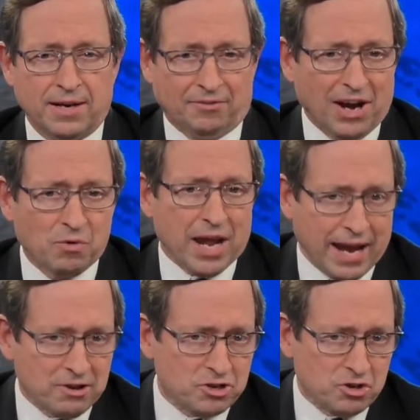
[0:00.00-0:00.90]
And if I were
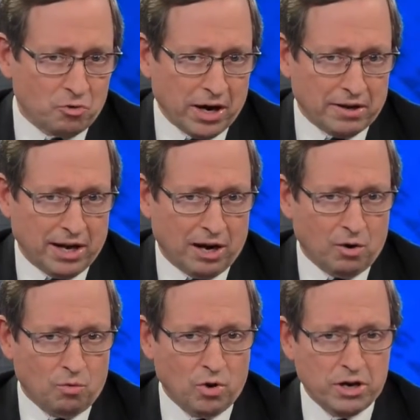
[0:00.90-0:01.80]
to ask you right
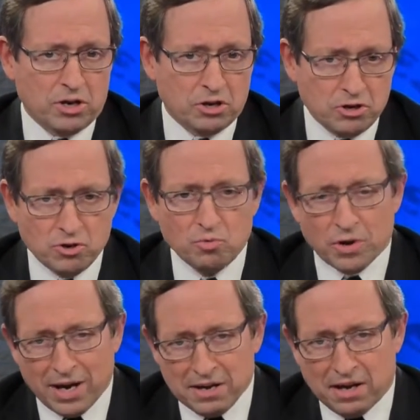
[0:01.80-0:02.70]
now what you
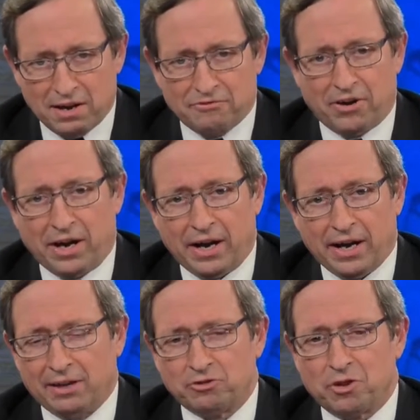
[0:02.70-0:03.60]
would identify
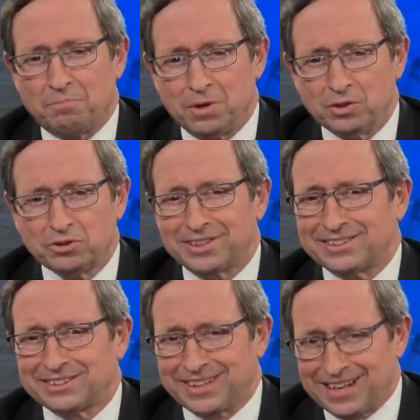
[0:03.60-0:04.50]
as the most
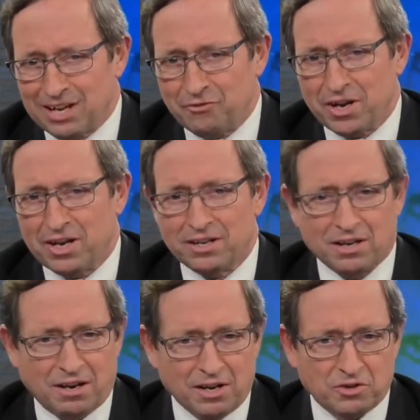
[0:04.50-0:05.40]

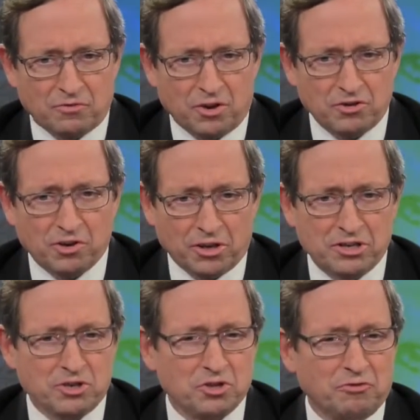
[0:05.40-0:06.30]
significant controversial
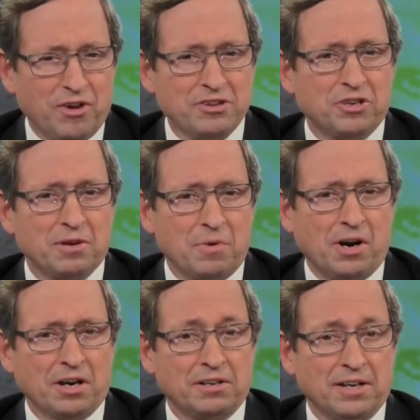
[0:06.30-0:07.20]
issues facing
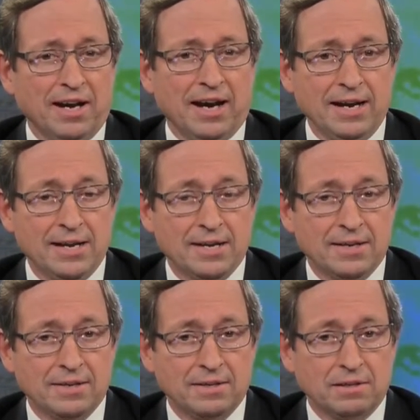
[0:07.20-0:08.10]
America today,
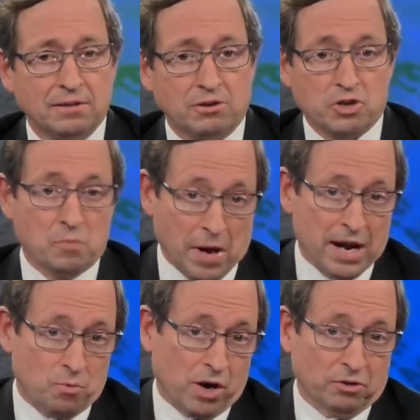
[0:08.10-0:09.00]
you
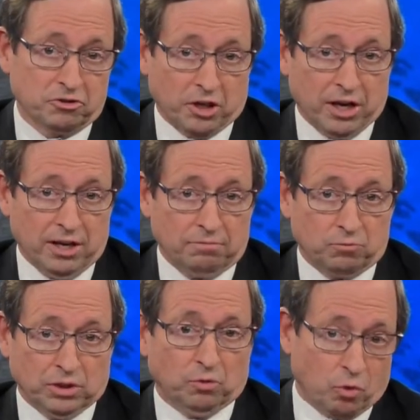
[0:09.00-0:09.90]
may well say,
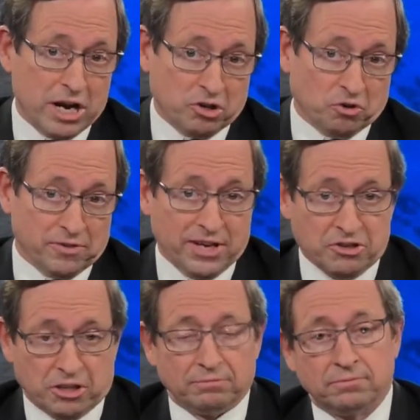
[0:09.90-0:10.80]
well, racial
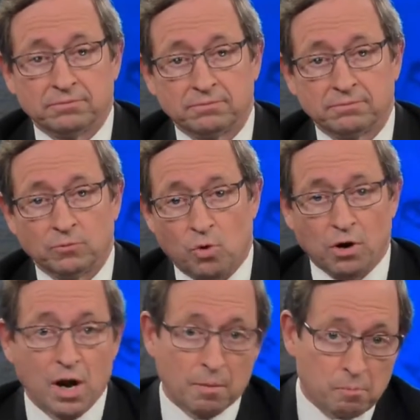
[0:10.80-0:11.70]
division
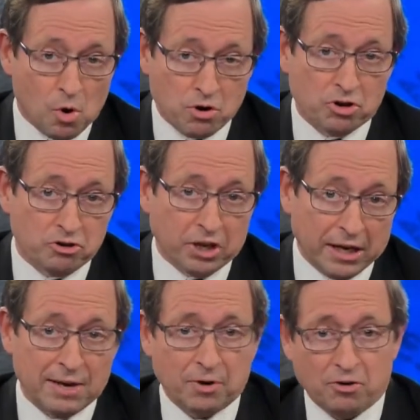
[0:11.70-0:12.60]
or borders
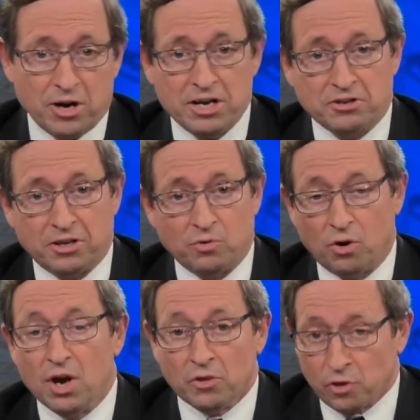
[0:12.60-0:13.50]
and immigration,
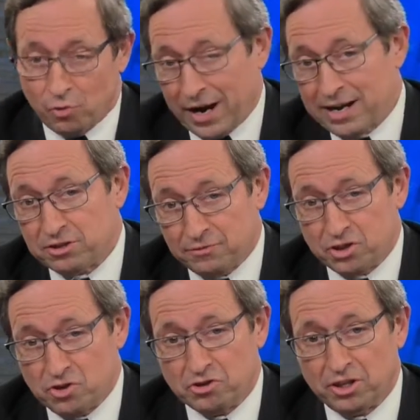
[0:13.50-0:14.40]
or the rise of
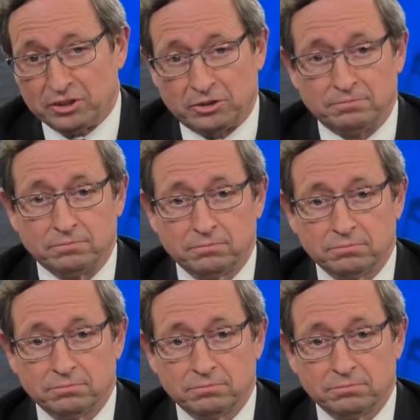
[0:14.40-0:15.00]
socialism.